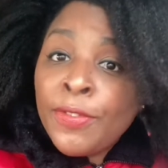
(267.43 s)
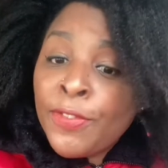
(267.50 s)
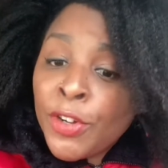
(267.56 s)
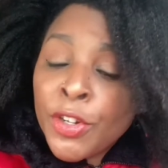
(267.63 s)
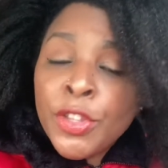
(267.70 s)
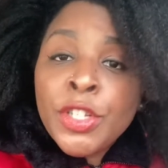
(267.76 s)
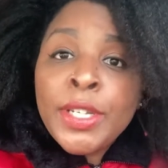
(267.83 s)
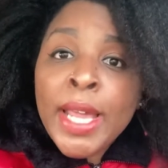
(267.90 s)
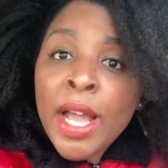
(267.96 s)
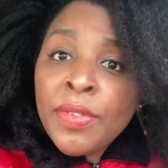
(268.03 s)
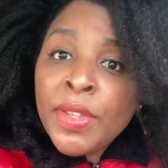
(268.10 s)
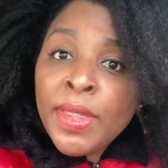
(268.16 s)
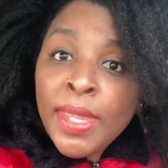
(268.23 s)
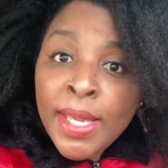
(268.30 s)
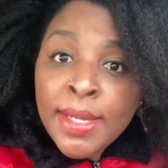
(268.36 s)
further down
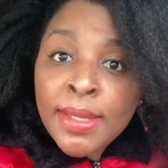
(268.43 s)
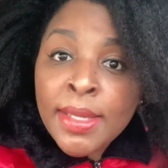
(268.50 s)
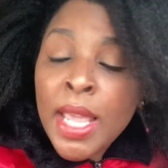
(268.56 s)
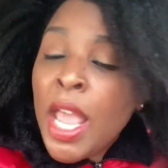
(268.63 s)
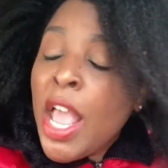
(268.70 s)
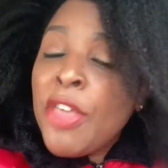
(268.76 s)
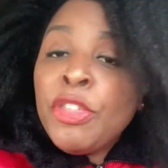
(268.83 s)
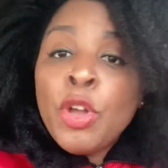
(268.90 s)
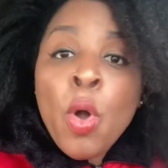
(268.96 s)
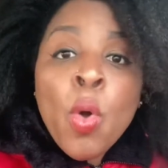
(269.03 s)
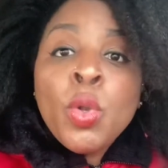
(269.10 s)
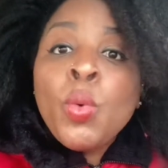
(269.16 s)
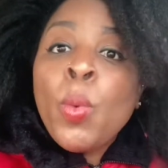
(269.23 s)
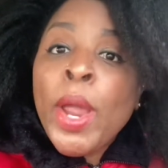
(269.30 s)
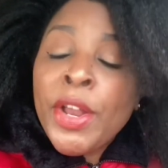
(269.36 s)
than this, and the
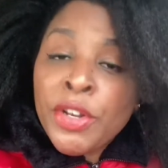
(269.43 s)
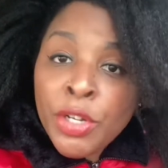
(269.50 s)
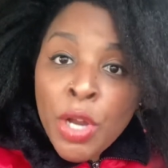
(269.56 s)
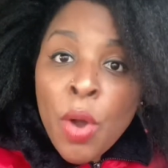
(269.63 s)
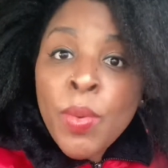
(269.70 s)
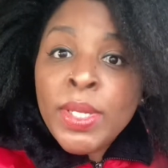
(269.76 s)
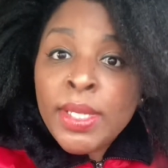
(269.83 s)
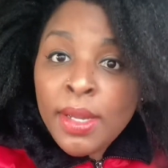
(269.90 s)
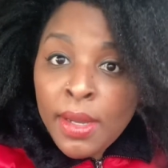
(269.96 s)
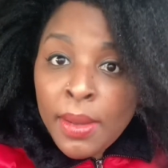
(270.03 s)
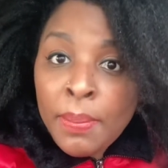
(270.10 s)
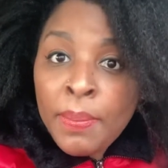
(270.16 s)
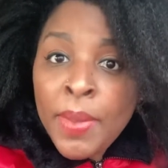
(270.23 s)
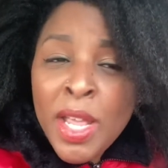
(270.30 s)
only way to go is up.